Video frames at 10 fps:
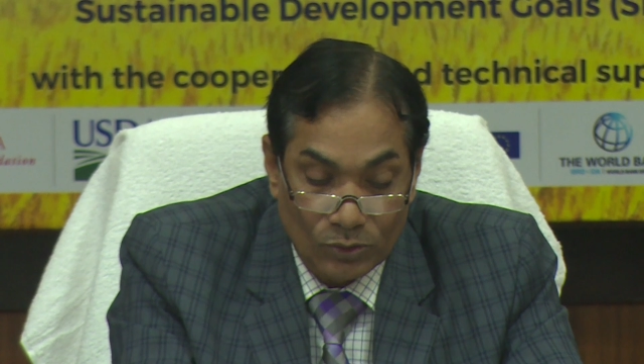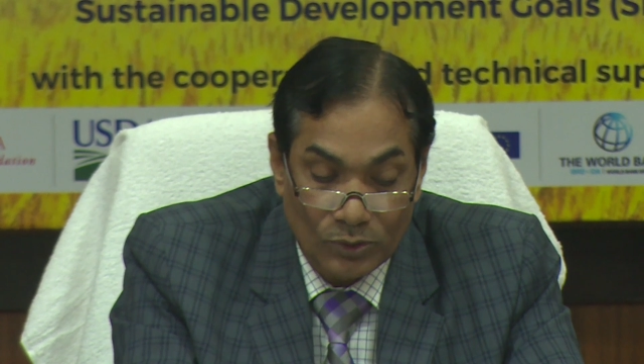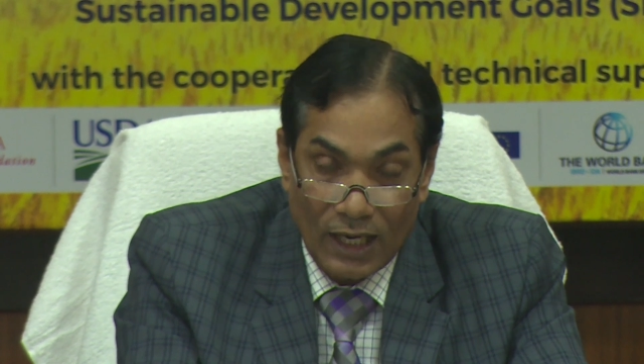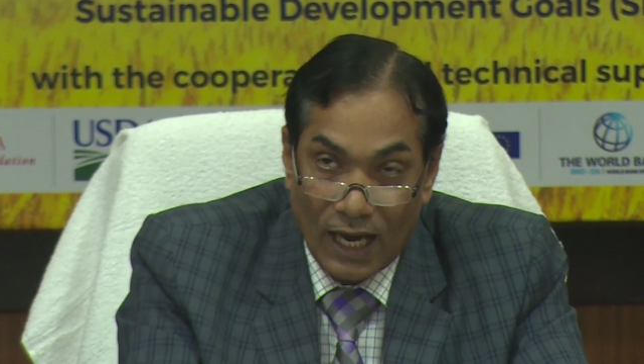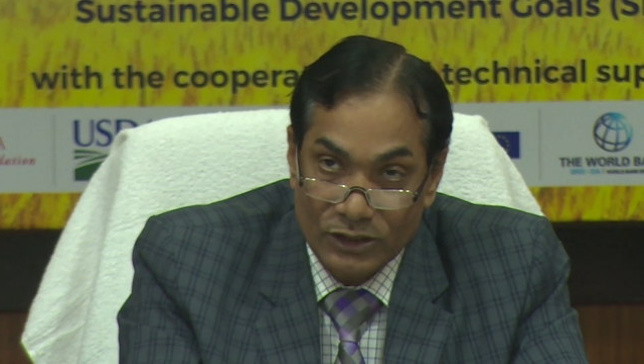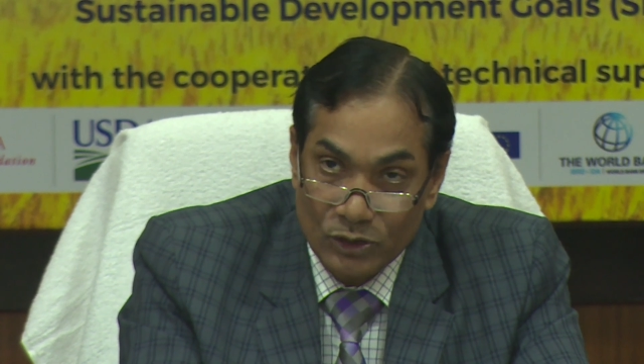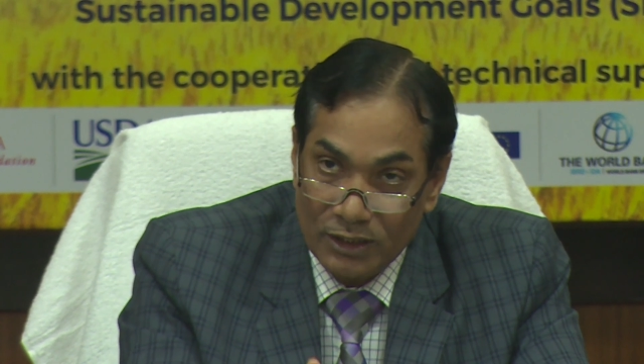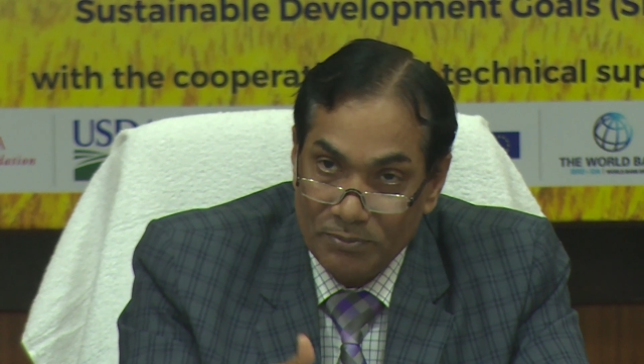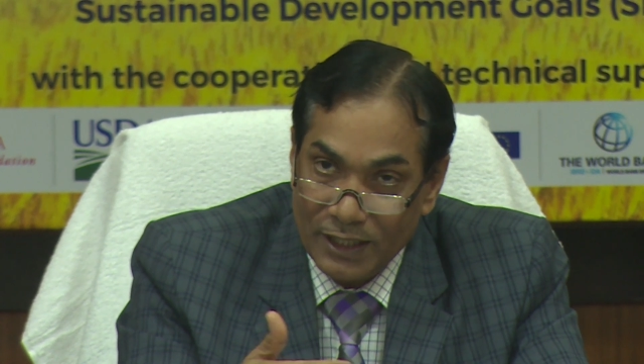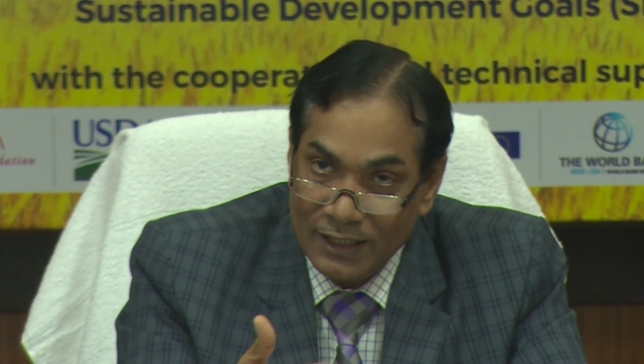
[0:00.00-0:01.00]
do we
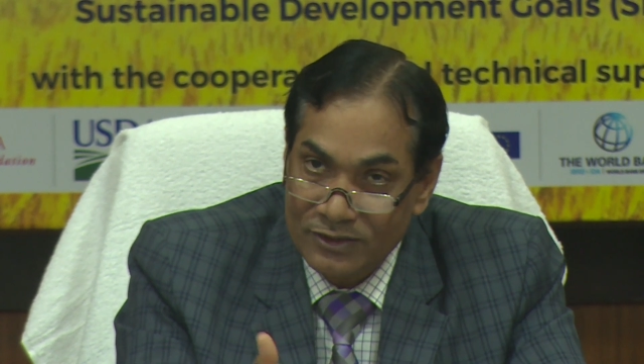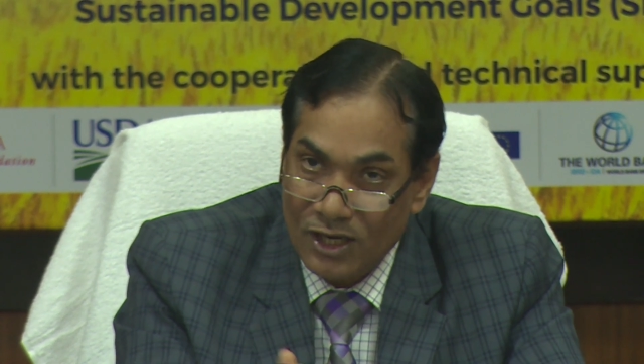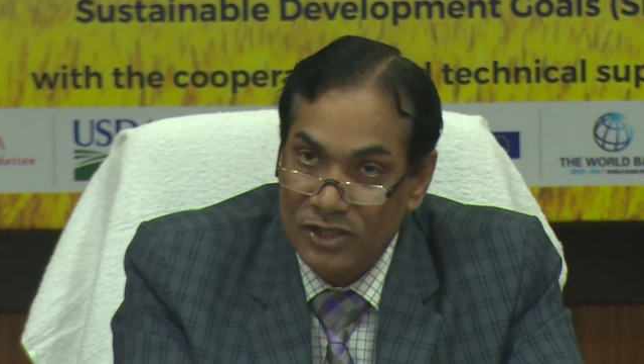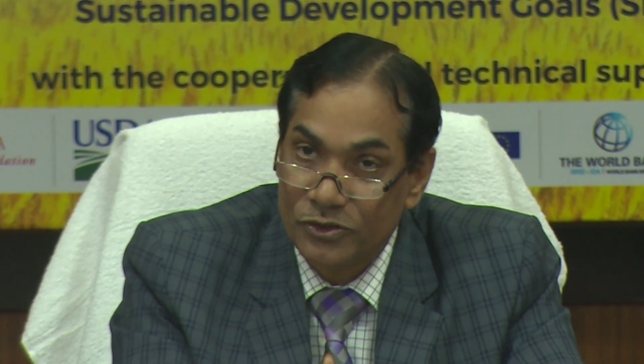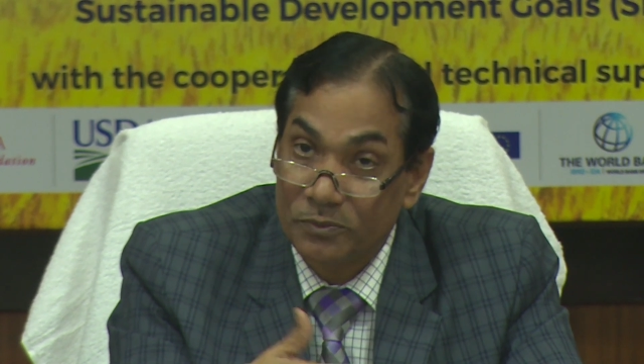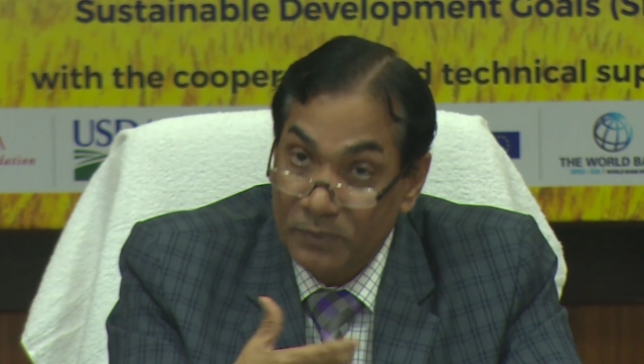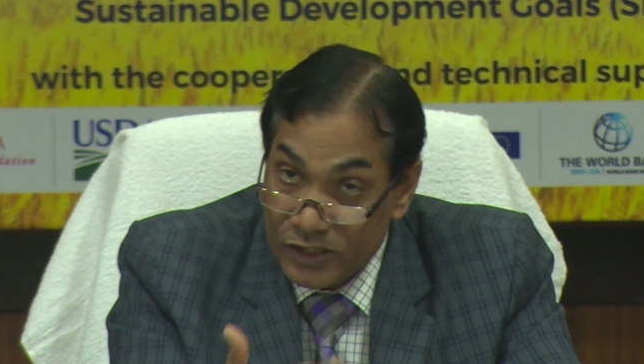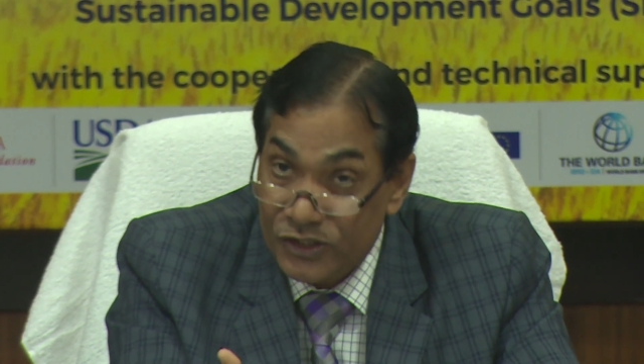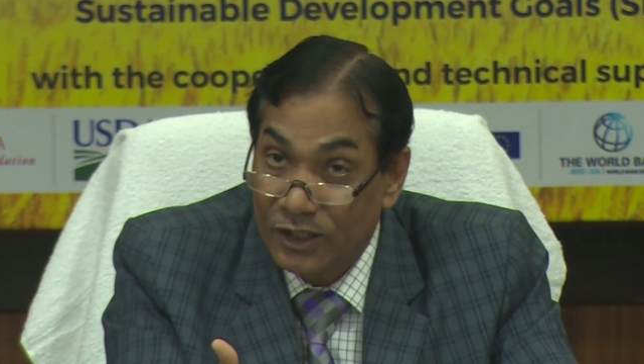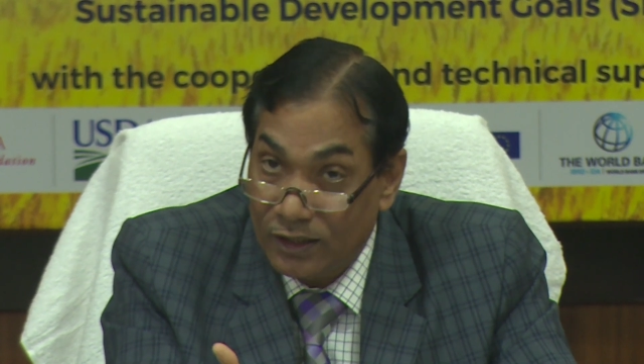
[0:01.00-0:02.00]
actually bring
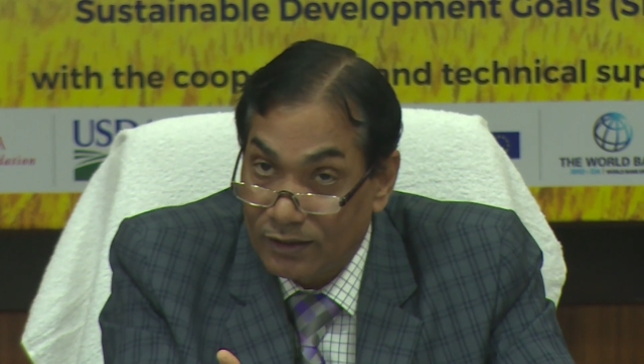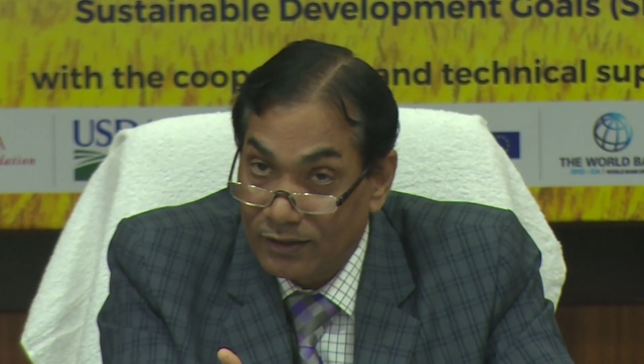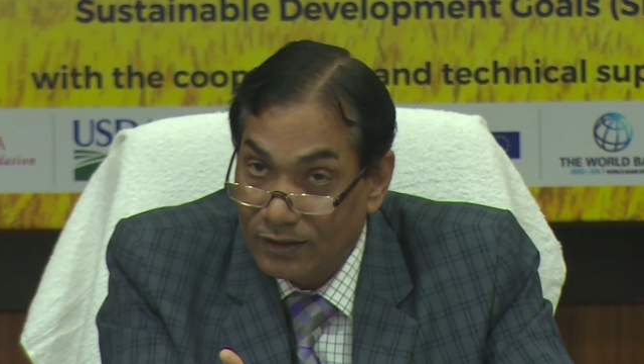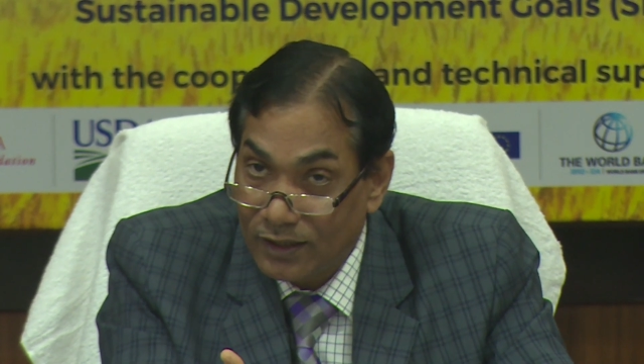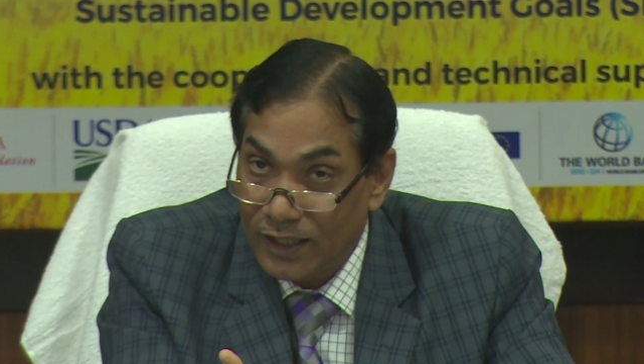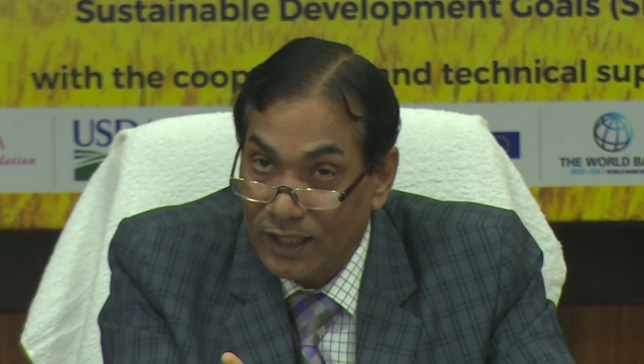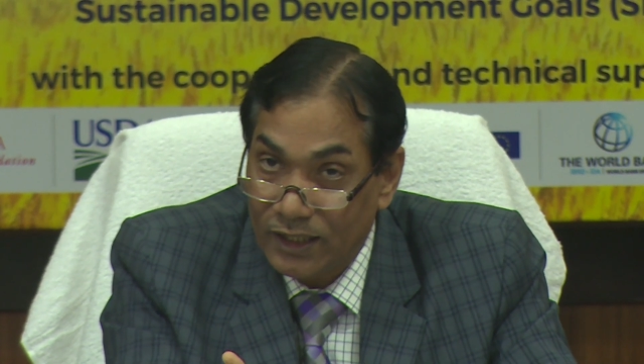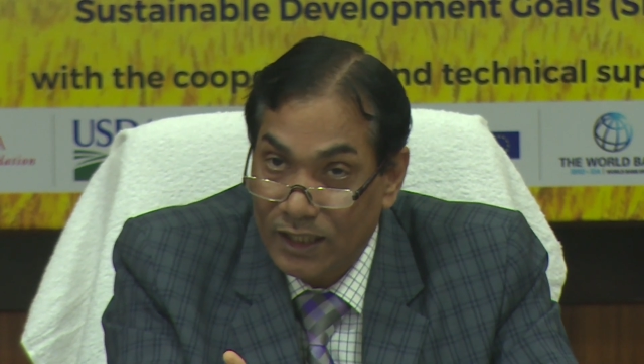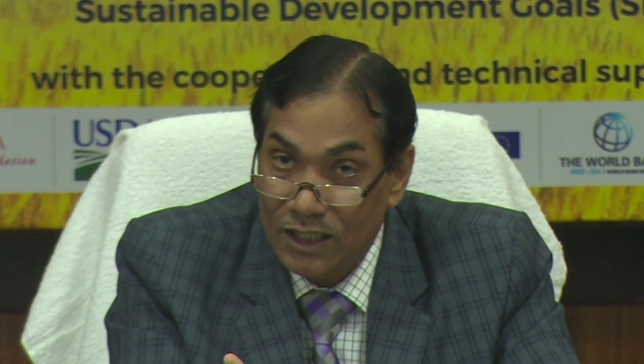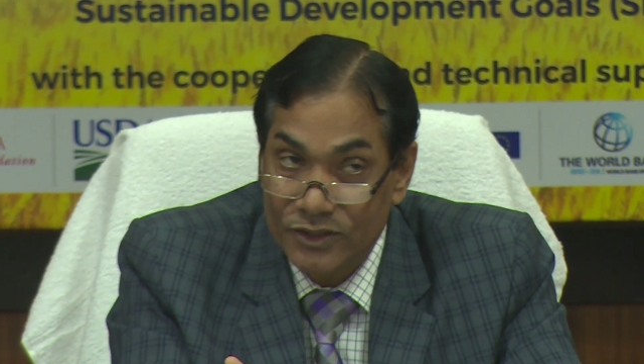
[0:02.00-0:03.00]
transformation in
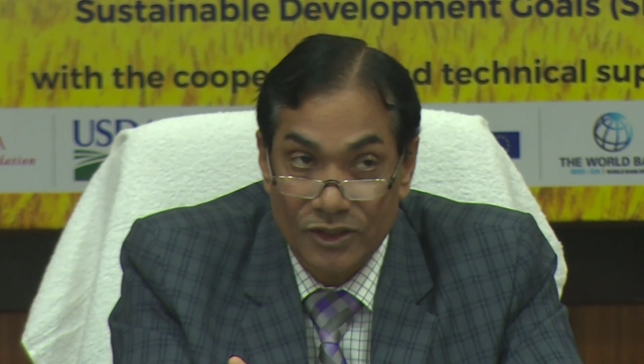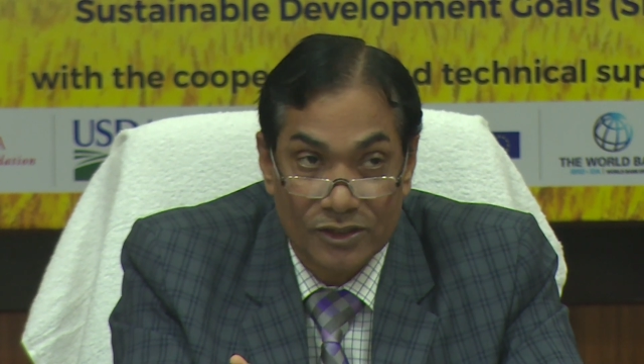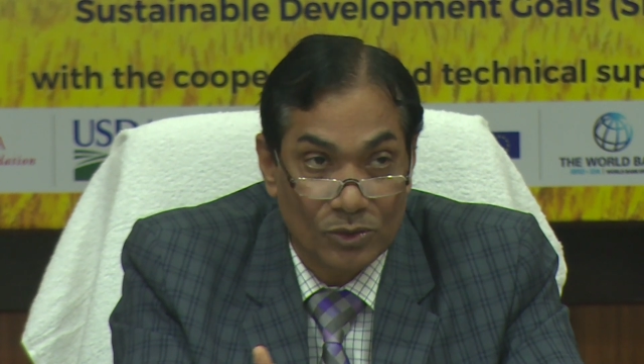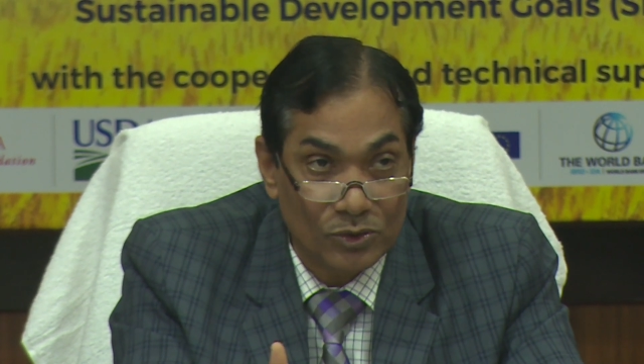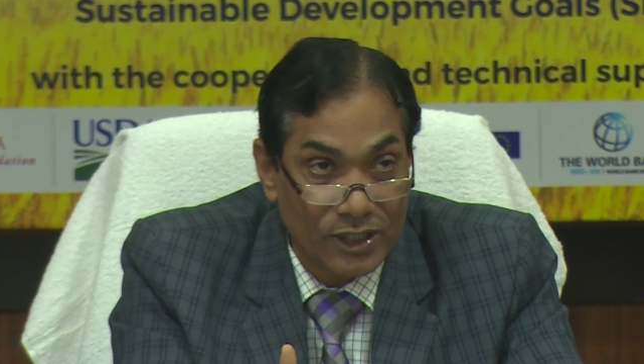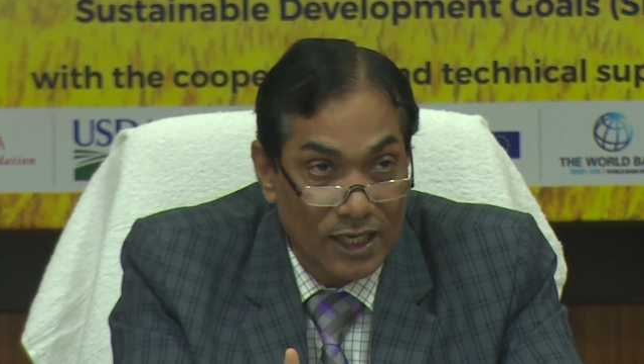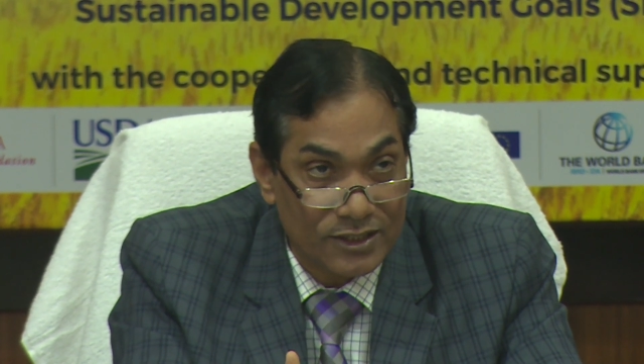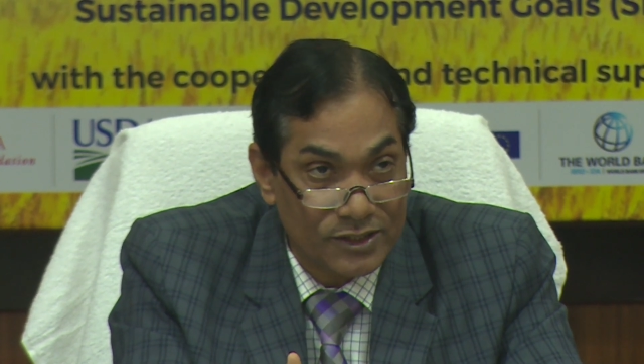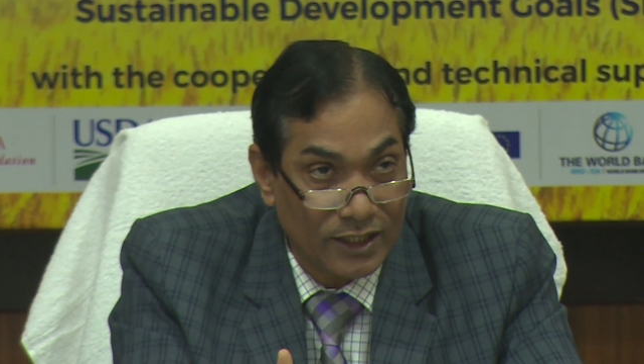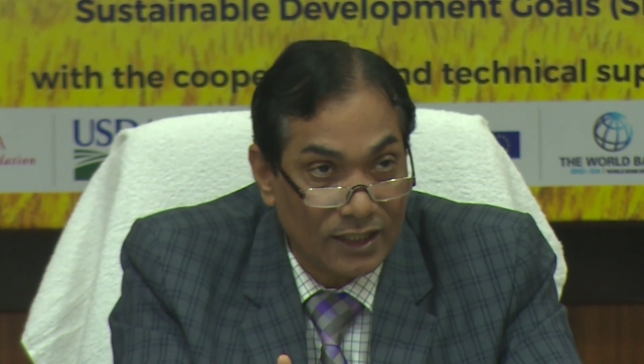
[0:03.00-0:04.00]
agriculture through
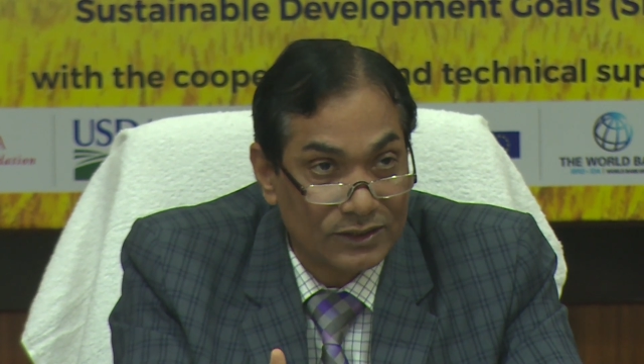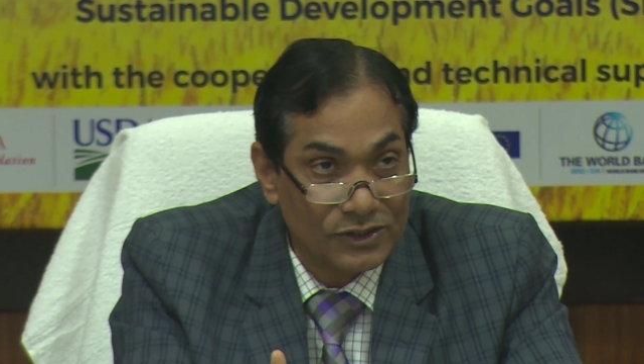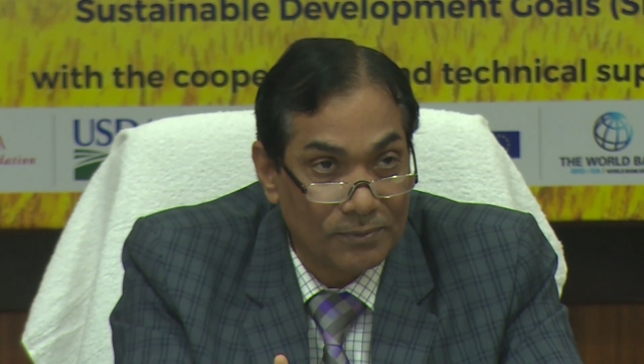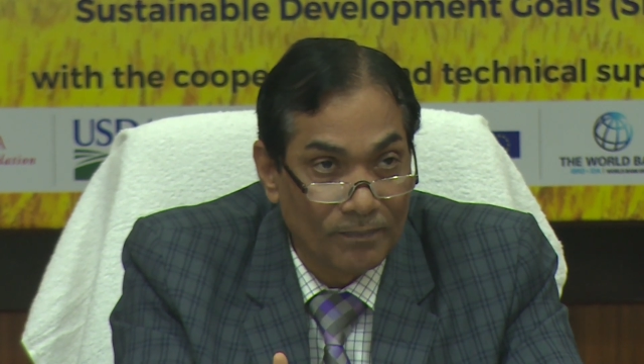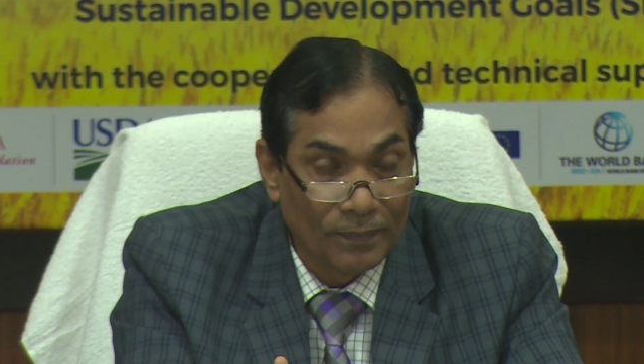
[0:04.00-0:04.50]
statistics